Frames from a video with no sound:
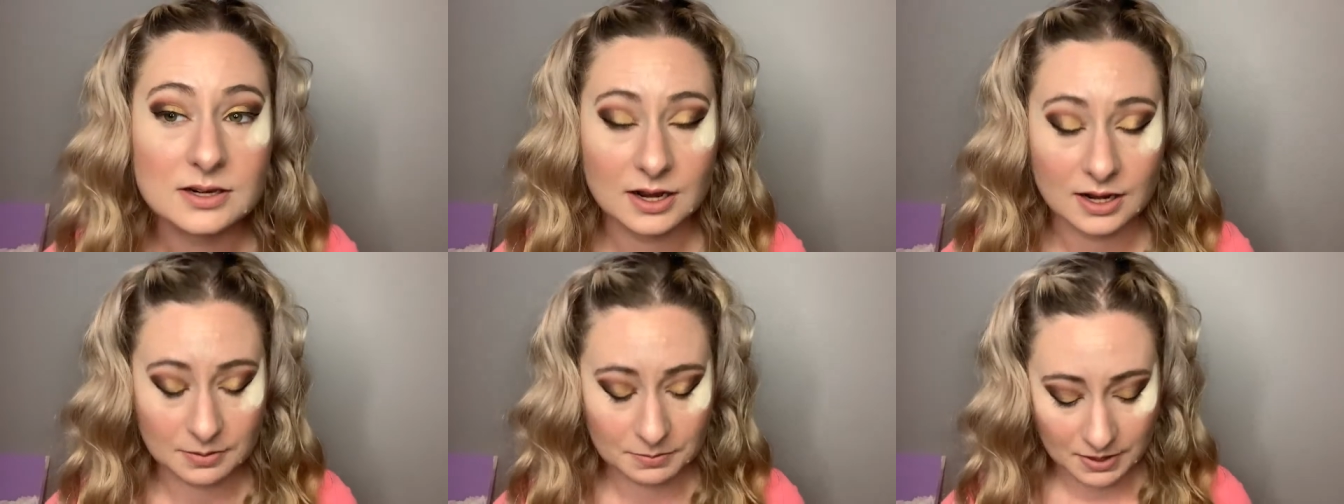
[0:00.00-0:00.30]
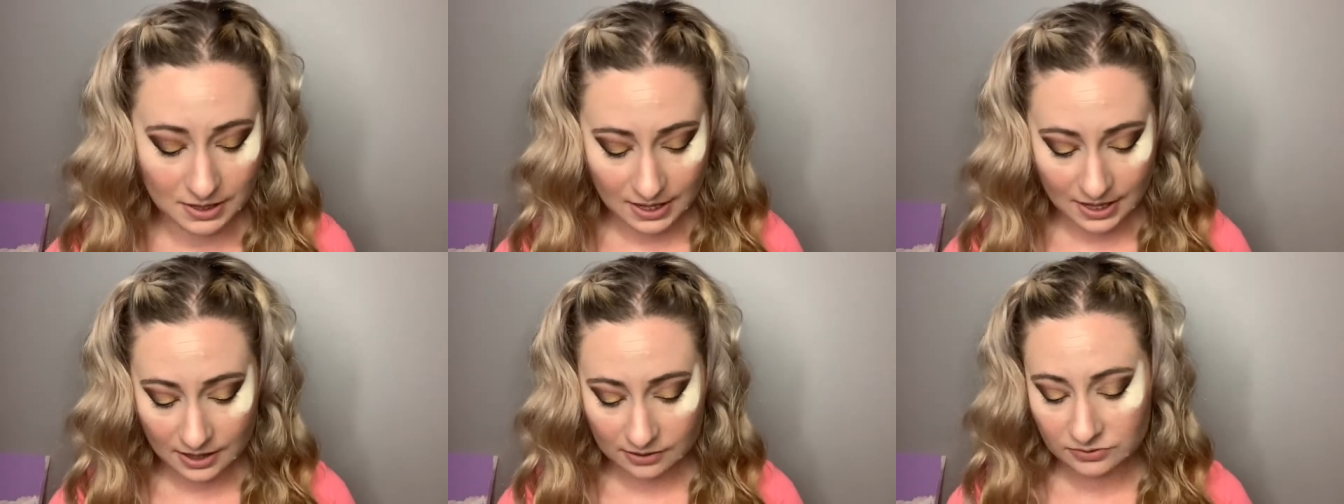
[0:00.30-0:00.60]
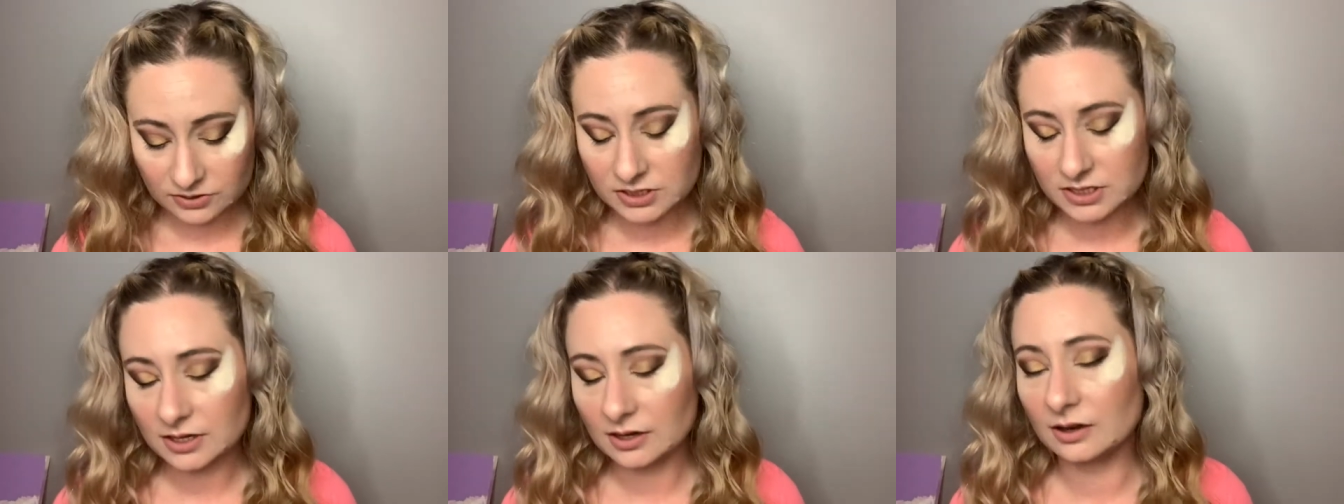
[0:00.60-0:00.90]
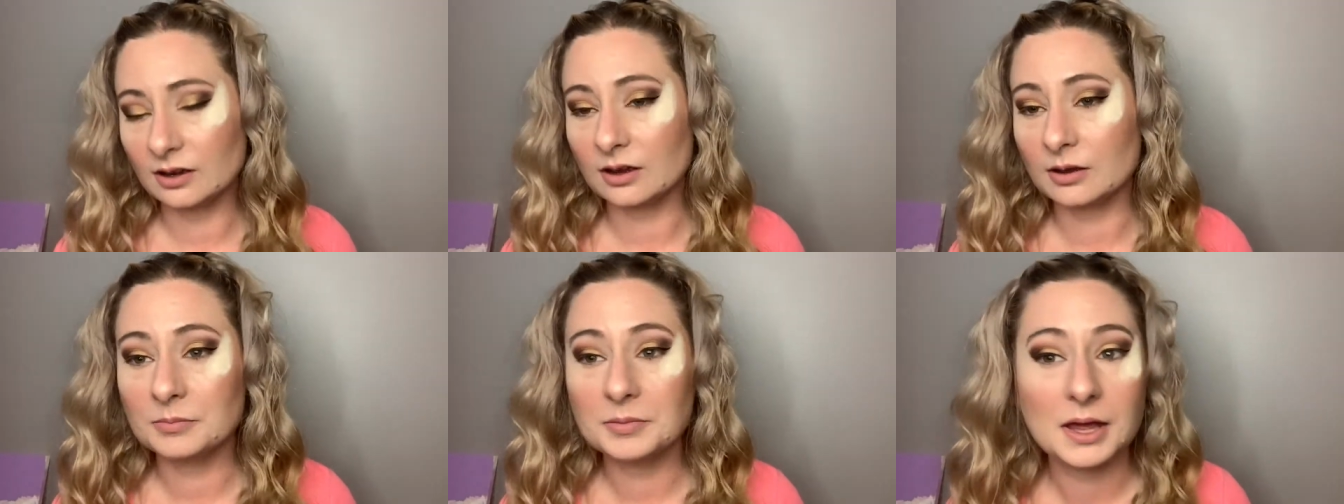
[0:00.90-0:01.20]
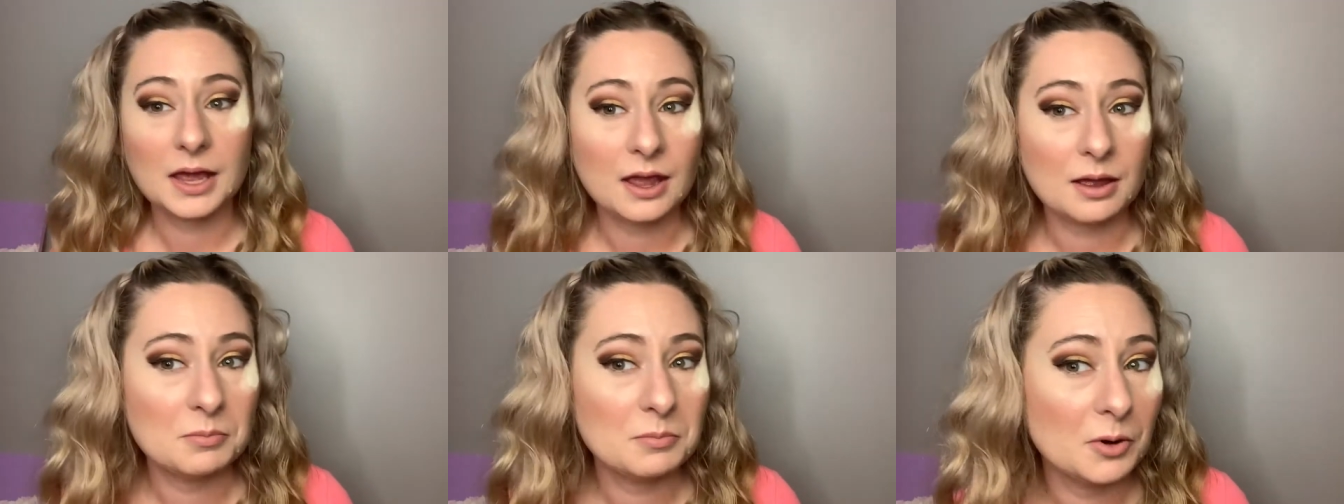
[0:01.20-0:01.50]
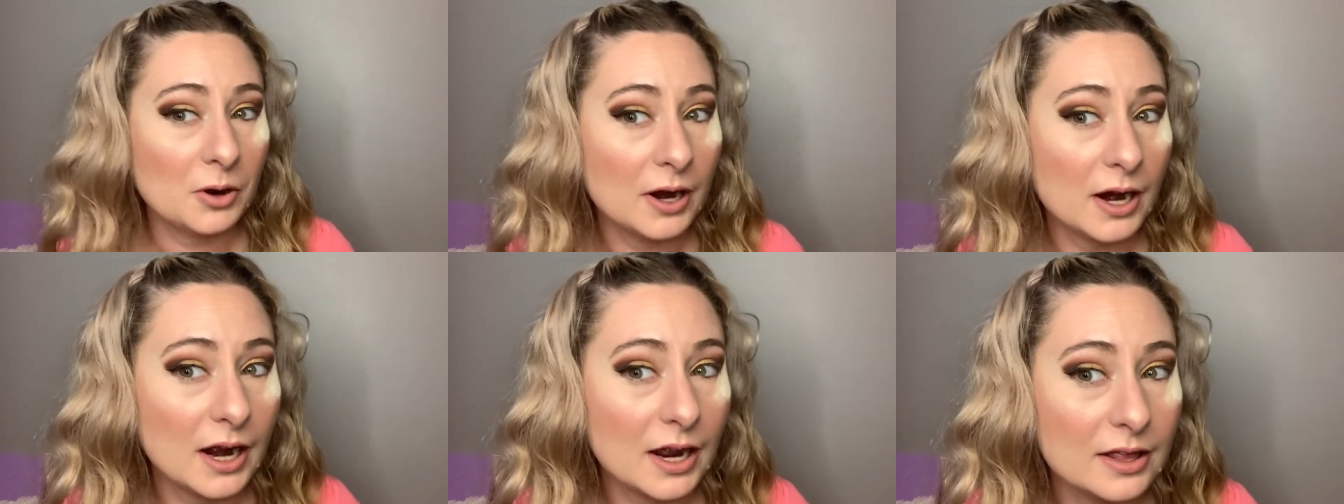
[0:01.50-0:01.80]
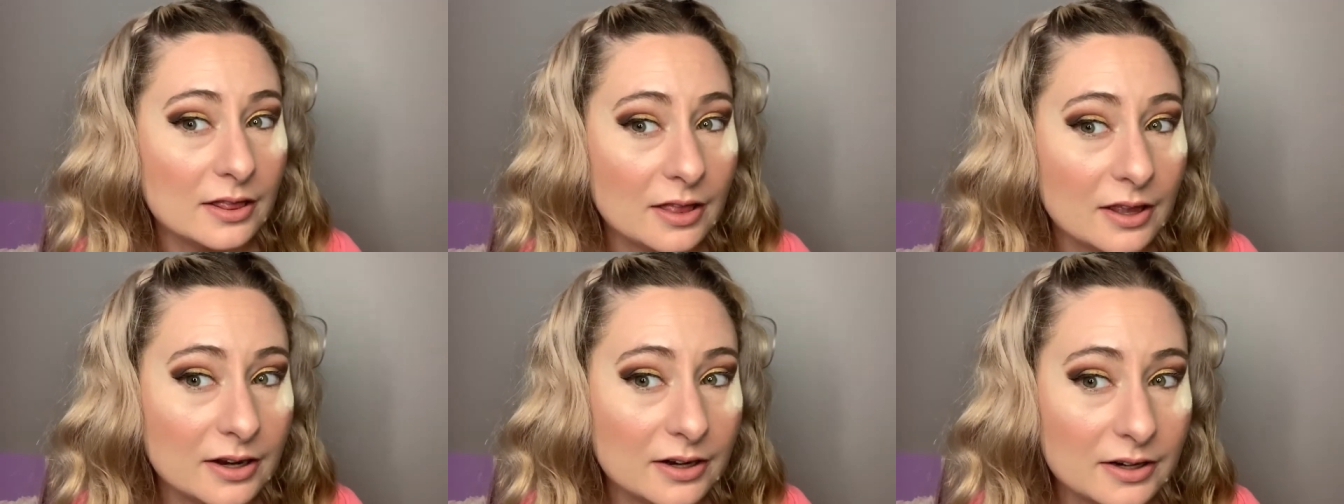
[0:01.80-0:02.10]
I might have to um, add more
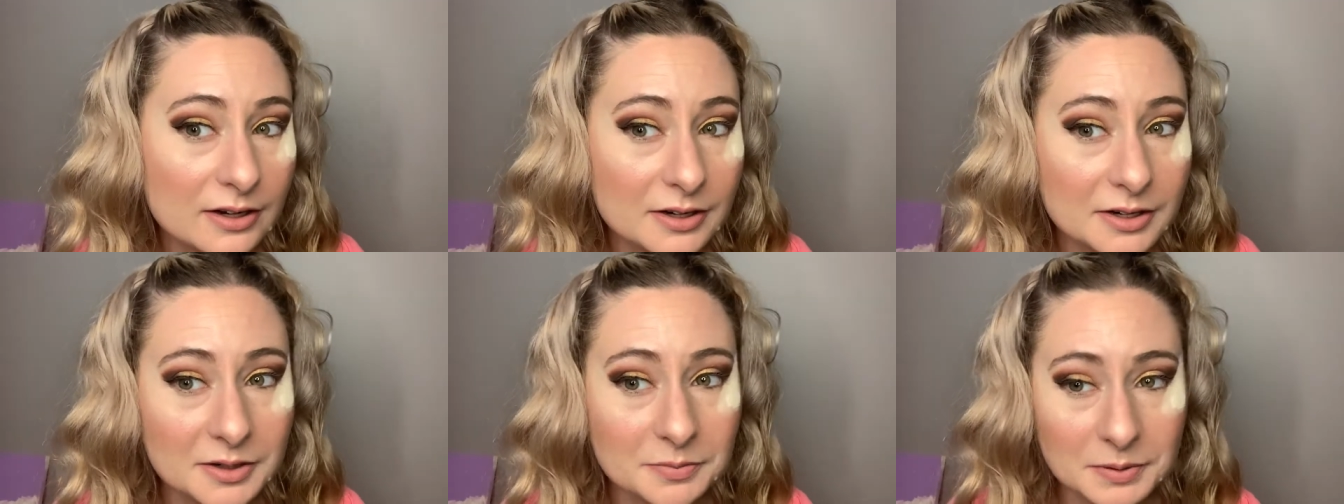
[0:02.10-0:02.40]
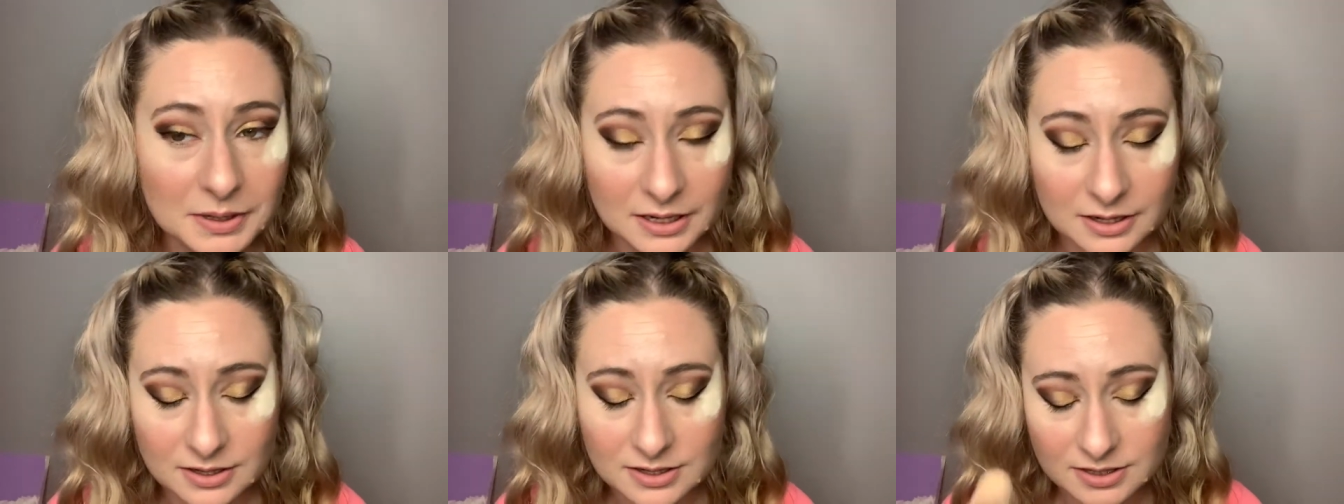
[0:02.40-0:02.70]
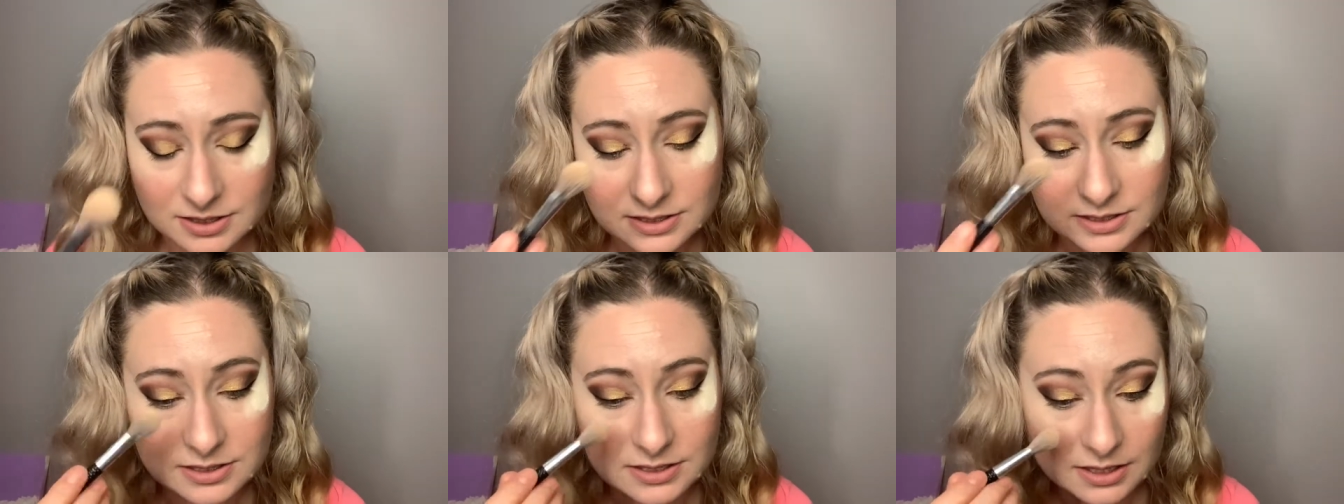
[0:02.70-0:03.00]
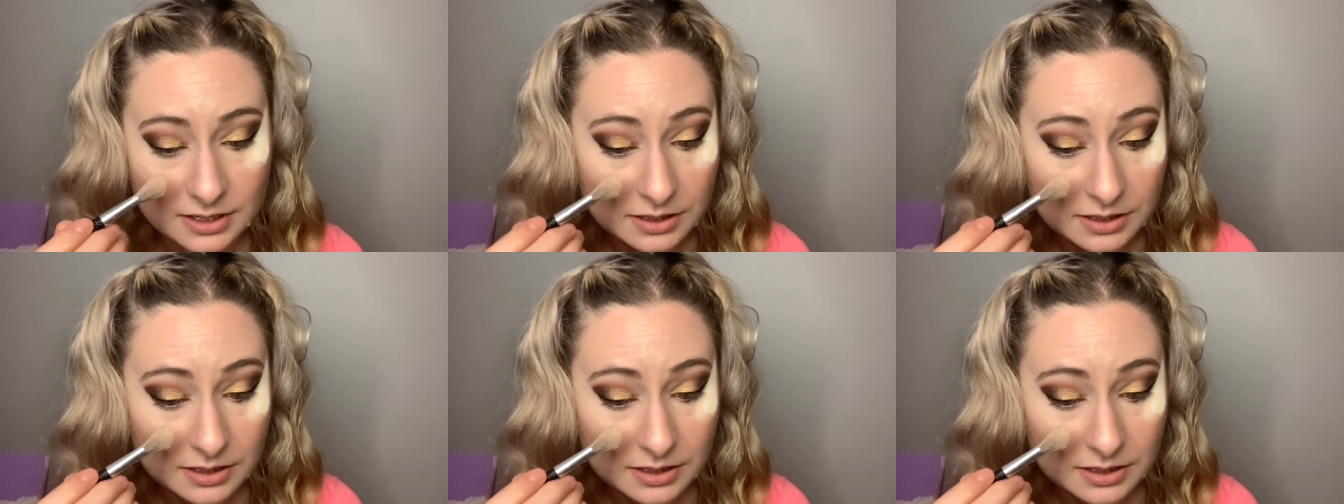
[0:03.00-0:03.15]
highlighter because